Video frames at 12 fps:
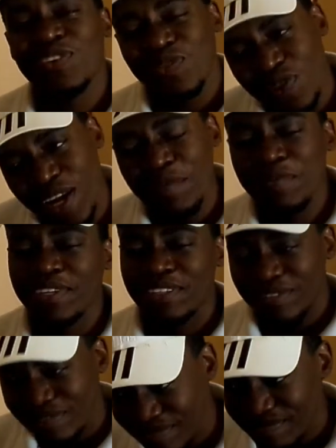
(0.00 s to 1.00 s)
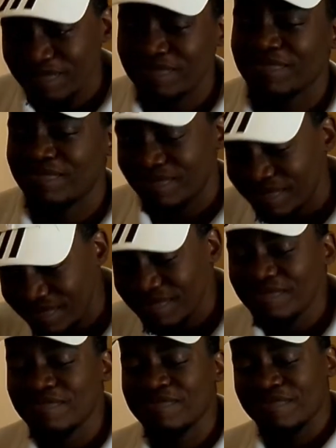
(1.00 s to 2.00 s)
I'm coming
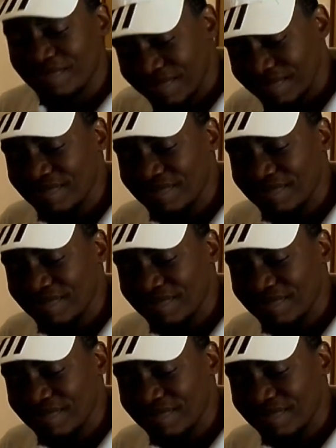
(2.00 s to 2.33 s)
purple and blue,